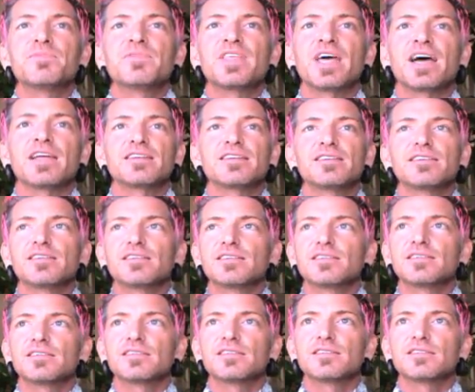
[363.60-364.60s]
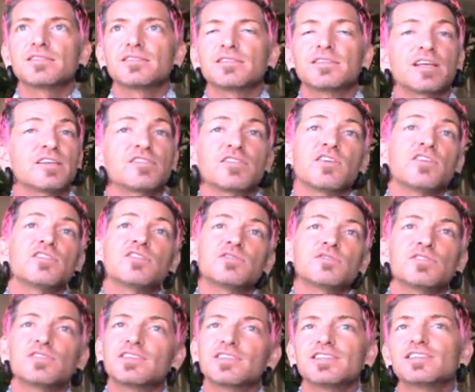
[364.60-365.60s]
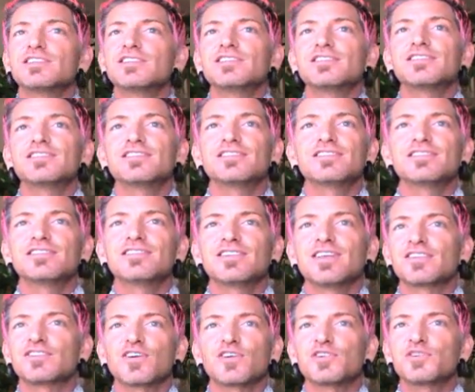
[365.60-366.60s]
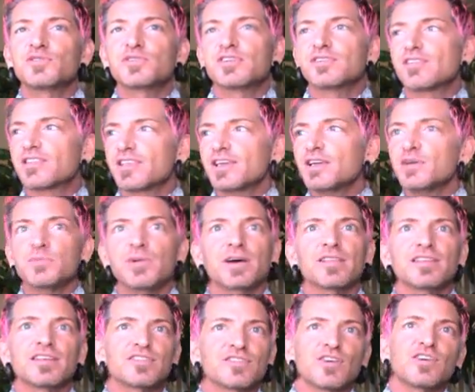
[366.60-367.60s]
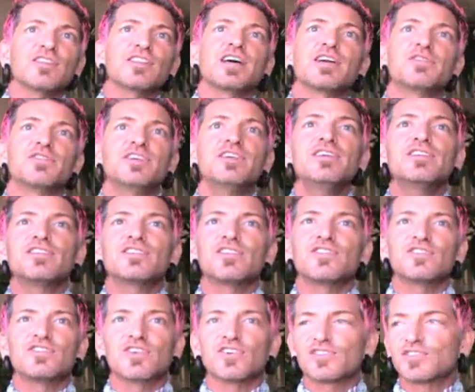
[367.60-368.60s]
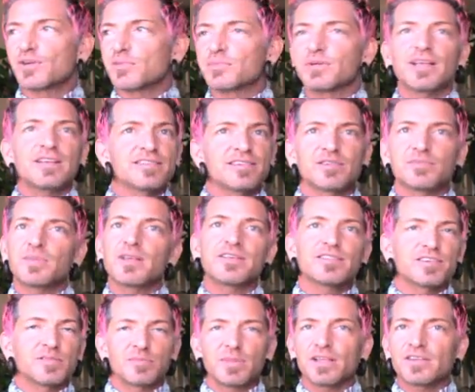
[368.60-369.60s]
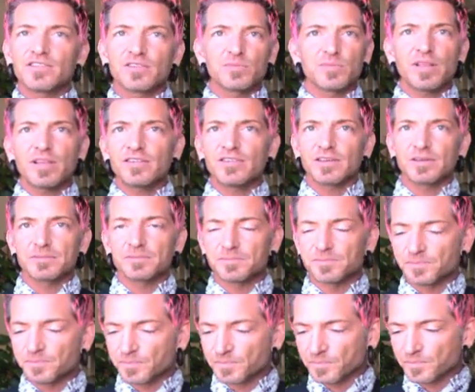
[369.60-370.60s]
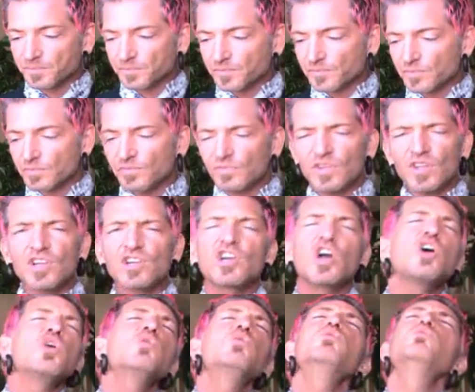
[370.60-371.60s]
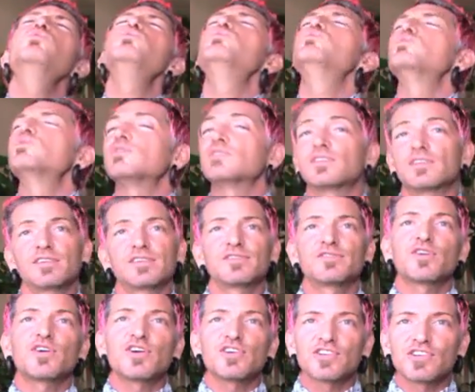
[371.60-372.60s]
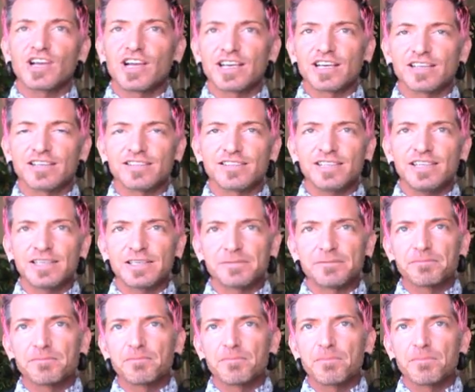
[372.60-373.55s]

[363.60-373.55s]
that that's all you can think about. That's all life is just a blessing, blessing, blessing, blessing. Cone, as far as the eye can see.